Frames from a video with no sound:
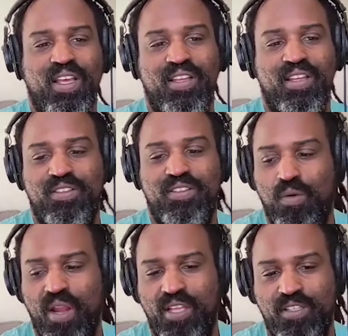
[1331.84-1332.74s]
And so when
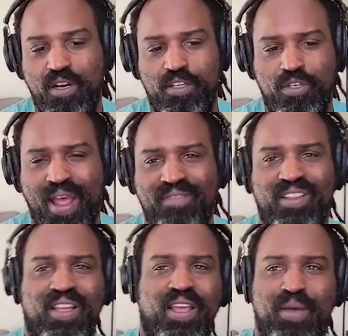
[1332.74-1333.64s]
I started
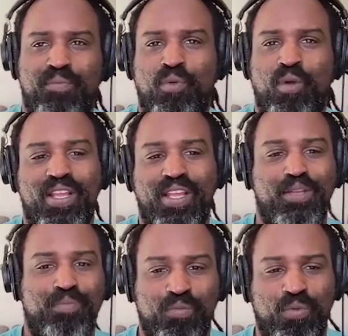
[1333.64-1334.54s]
traveling, I kept running into
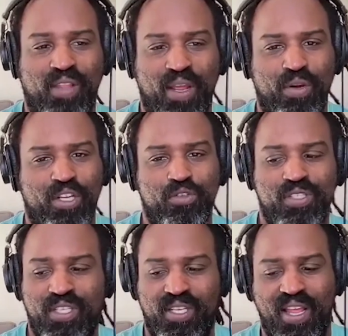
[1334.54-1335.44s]
people that were
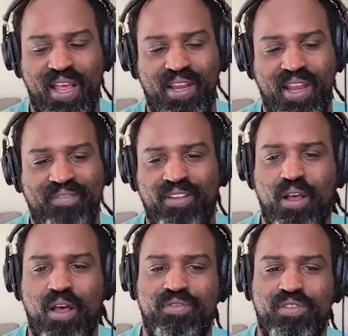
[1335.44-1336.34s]
interested in that and having
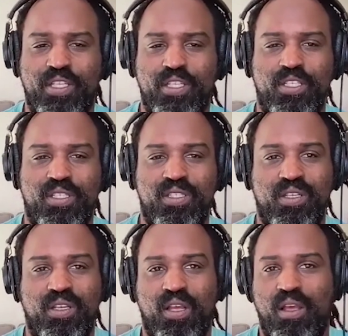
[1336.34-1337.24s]
conversations.
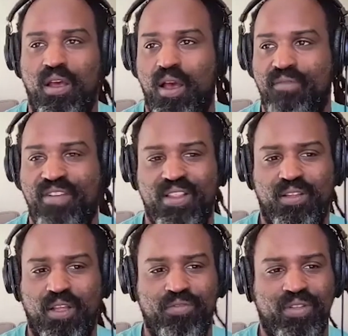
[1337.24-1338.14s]
I fell in
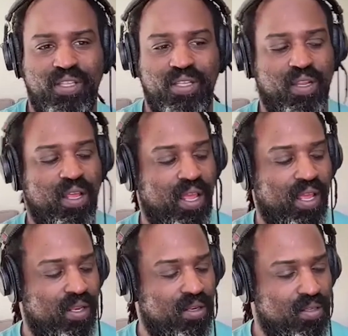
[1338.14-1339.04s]
love with it.
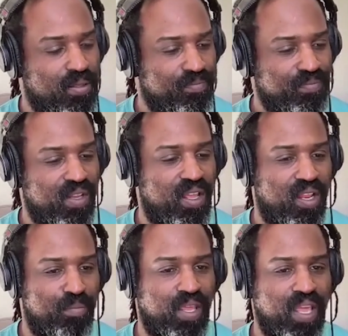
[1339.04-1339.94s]
And
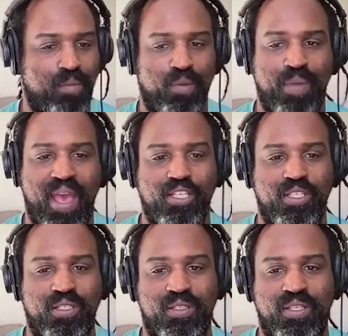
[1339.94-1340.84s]
it became a
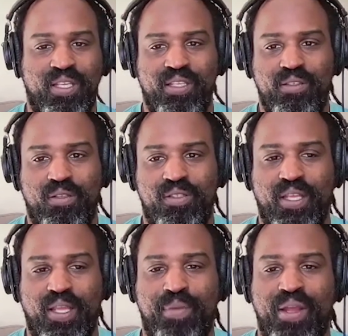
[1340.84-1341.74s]
passion to heal, to
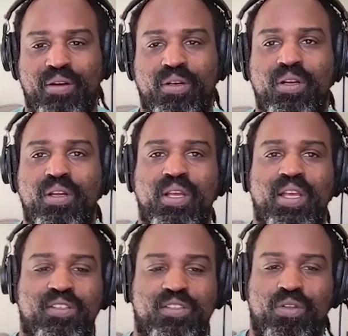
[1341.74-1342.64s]
get better.
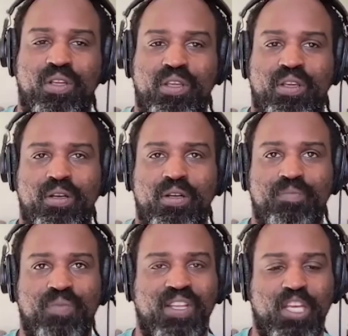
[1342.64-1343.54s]
And so I
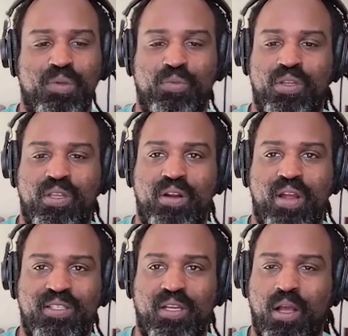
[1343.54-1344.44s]
tell people the year I
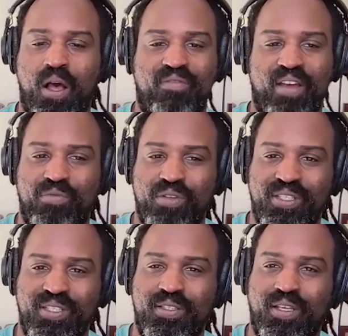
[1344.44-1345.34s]
took off, I
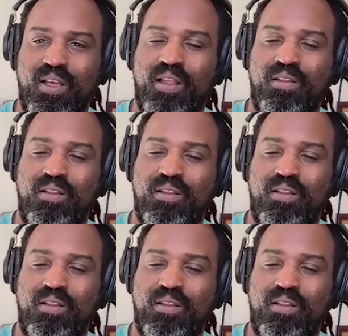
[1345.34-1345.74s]
really took a